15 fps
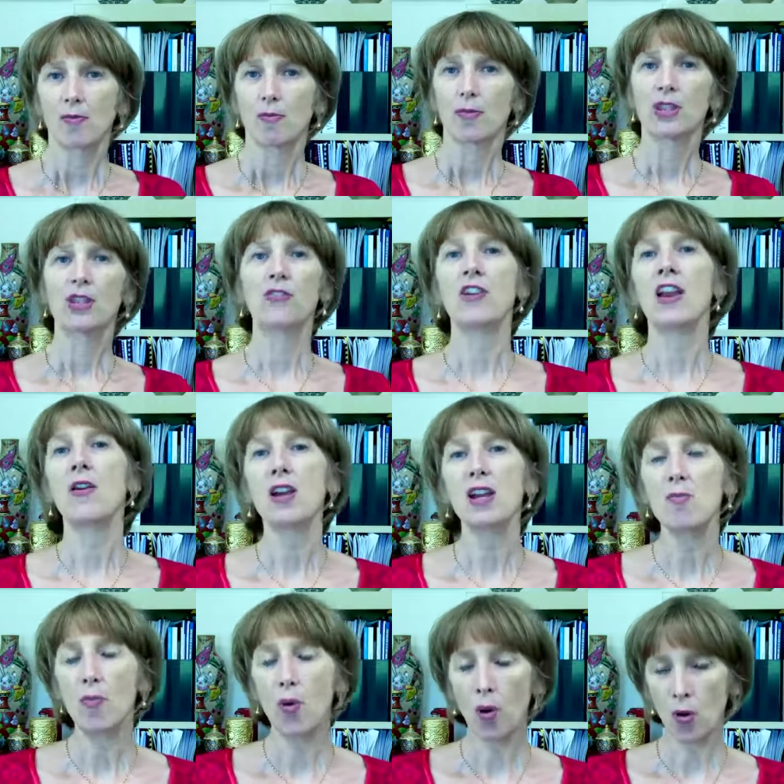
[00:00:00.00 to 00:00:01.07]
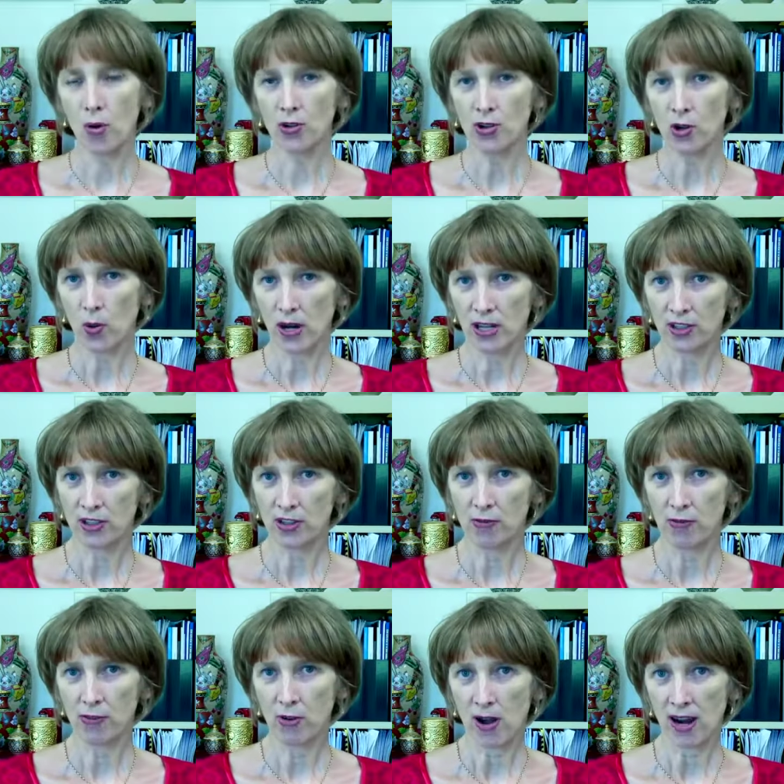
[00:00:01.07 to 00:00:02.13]
But the very important question
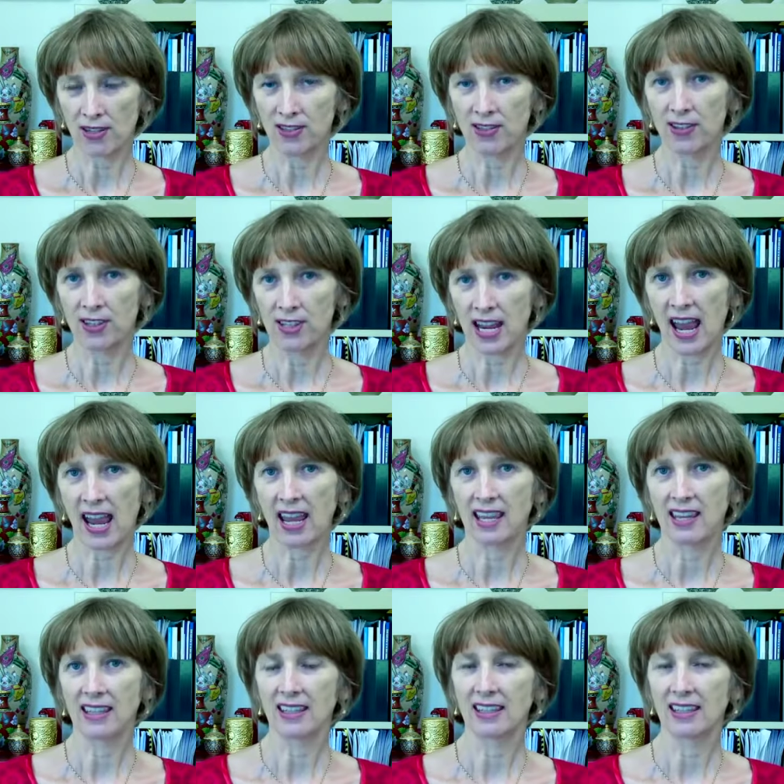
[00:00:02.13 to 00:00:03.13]
for us today